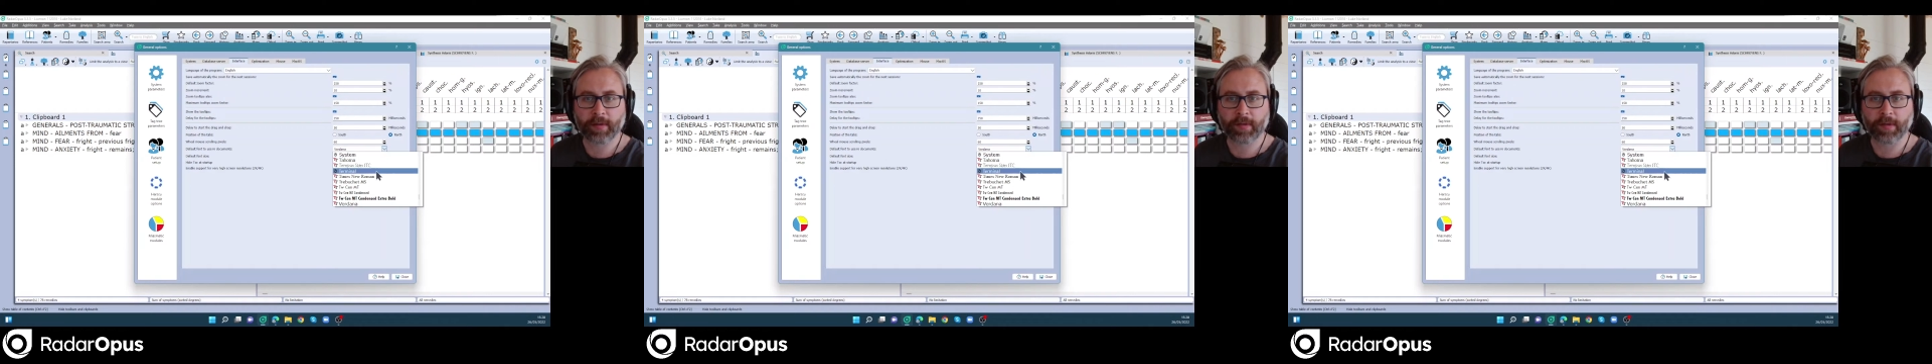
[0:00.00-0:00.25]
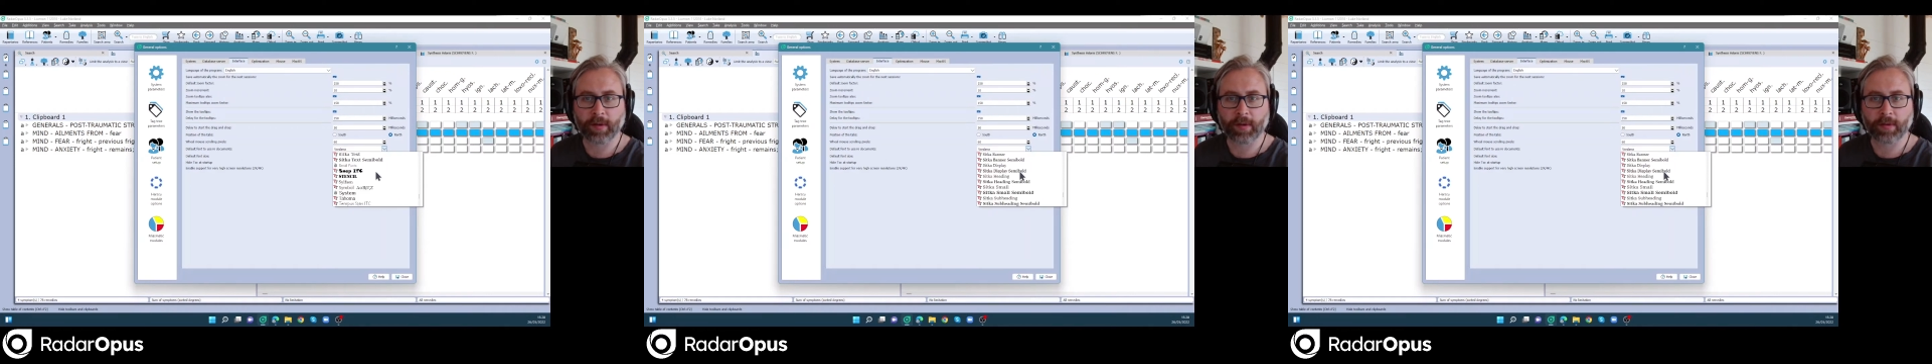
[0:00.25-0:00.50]

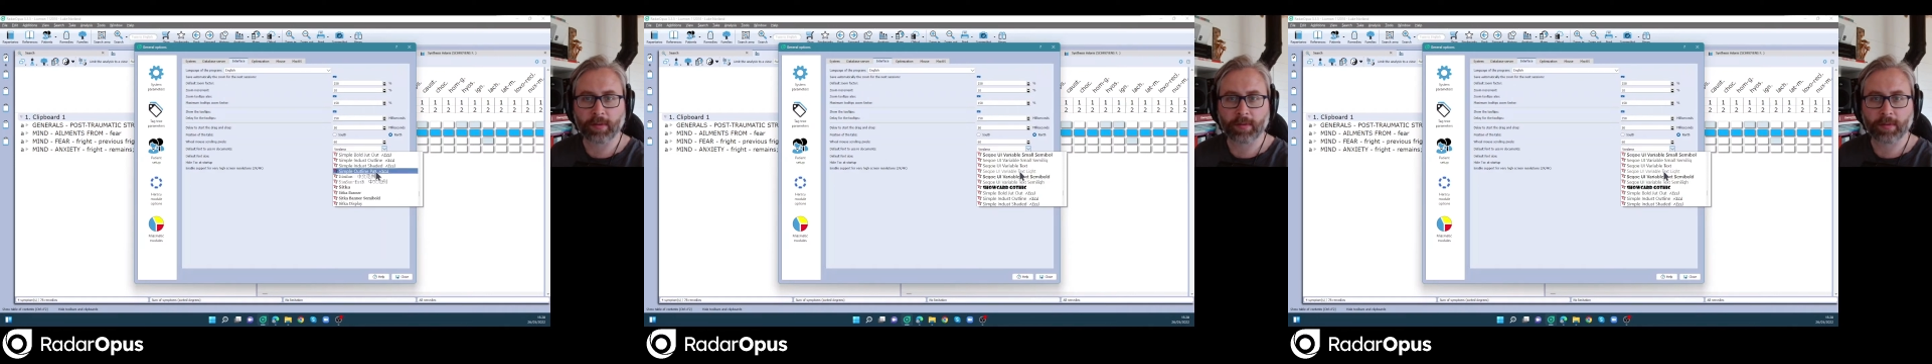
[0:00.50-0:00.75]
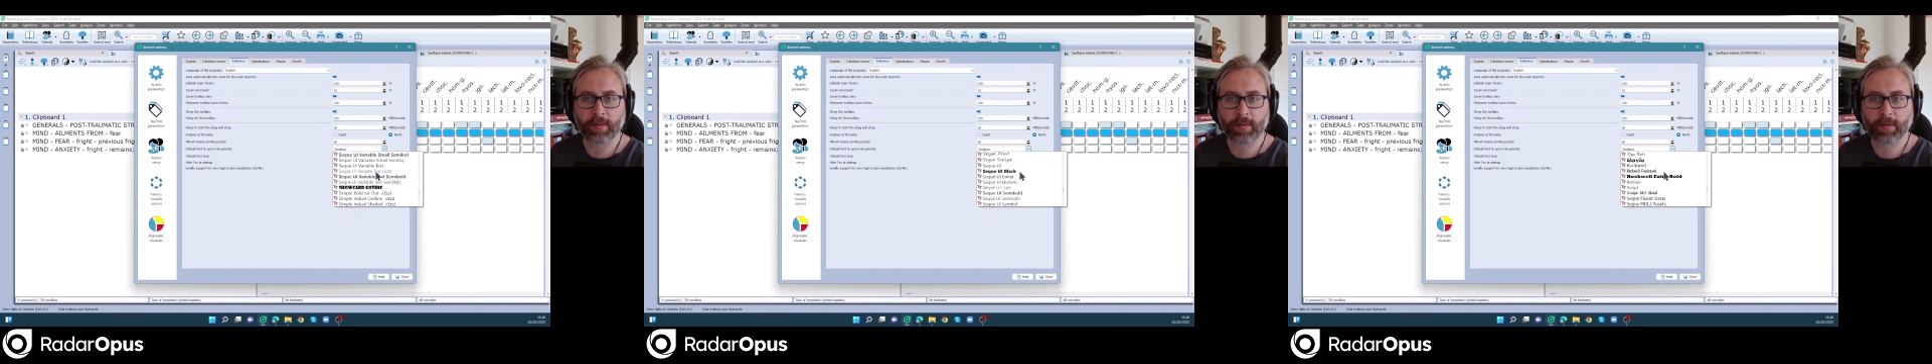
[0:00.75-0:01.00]
so
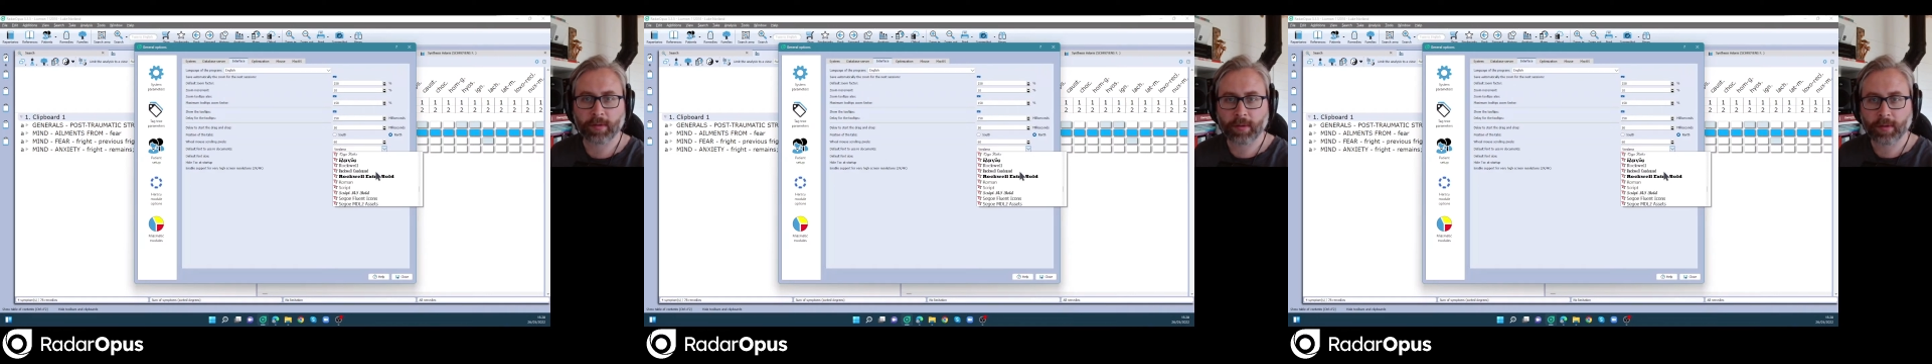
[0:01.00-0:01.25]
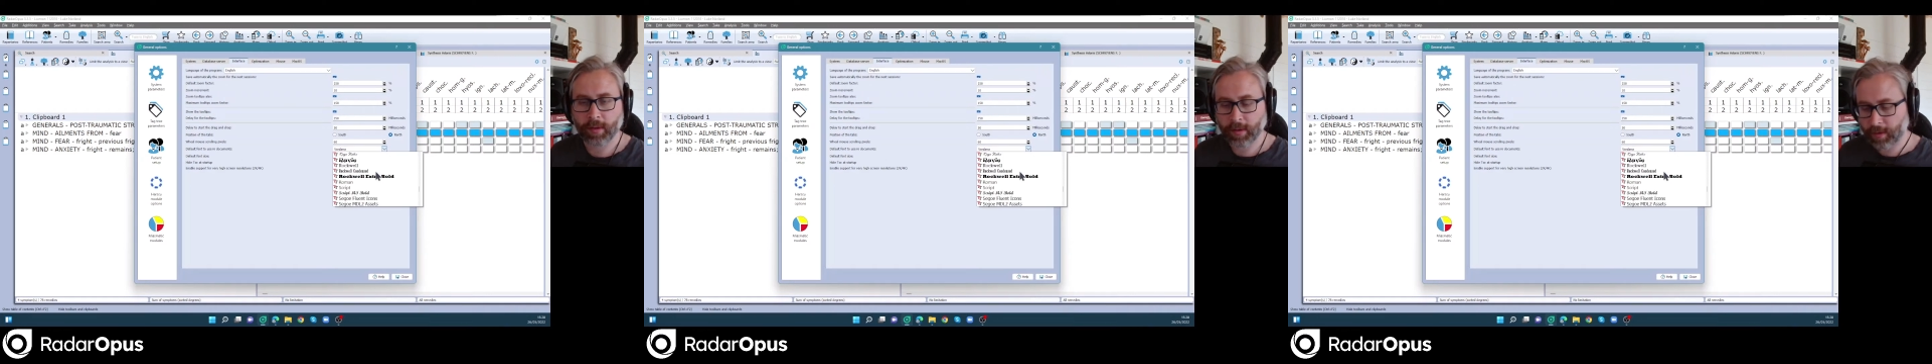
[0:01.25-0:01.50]

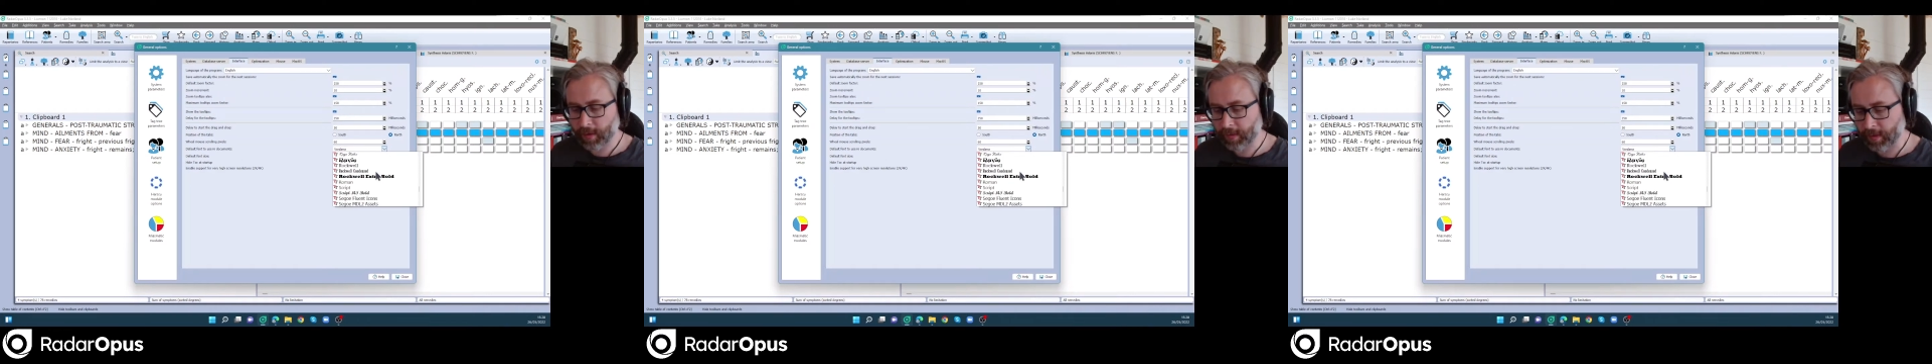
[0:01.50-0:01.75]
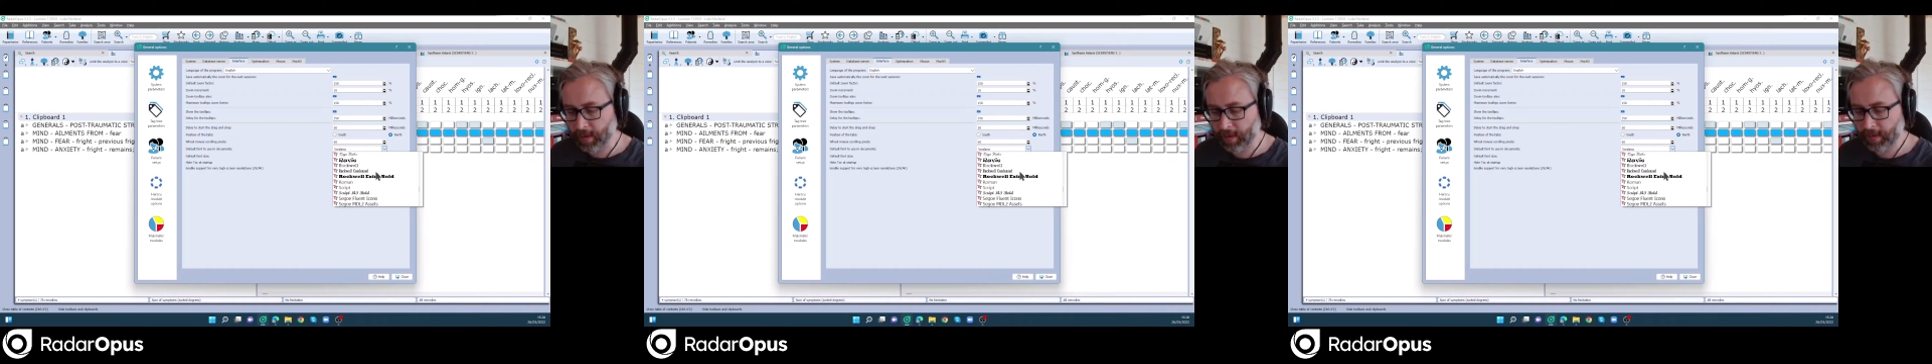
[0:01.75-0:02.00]
there's
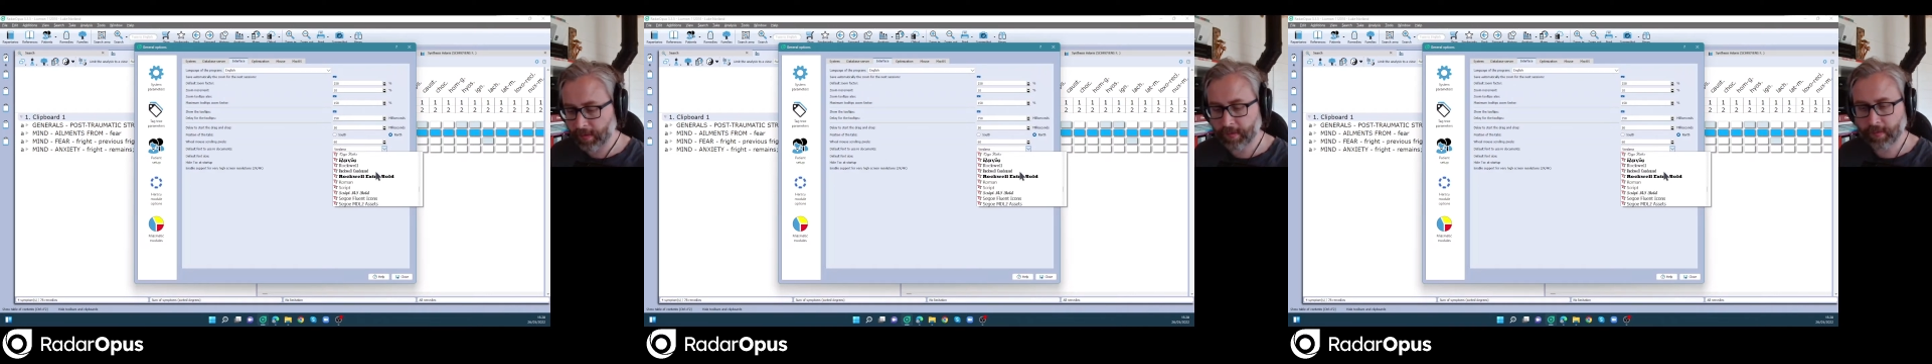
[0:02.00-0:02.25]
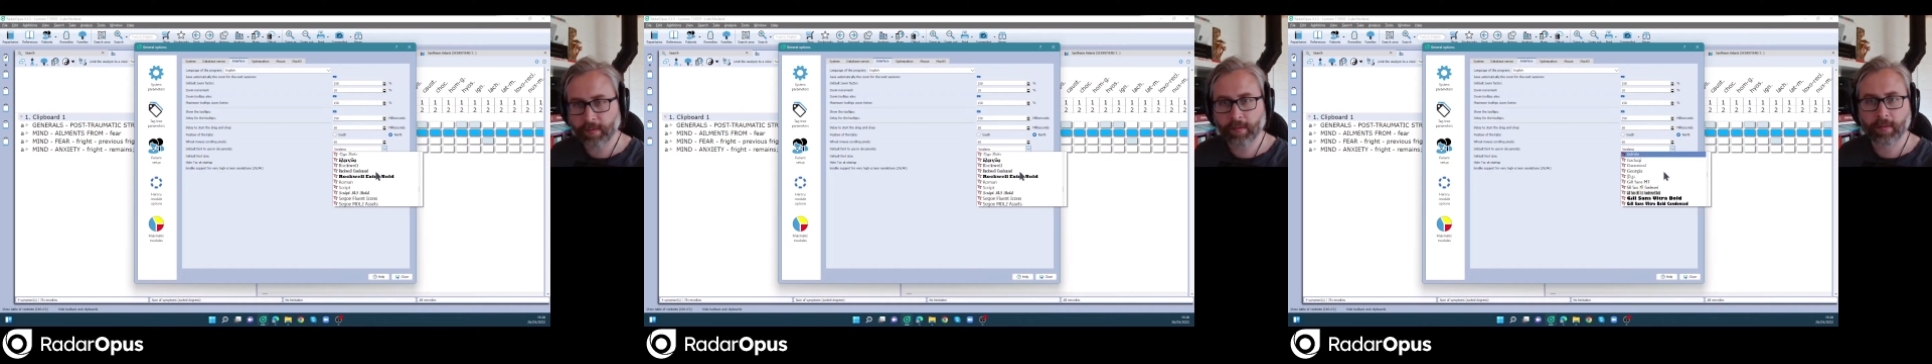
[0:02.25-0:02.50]
a nice,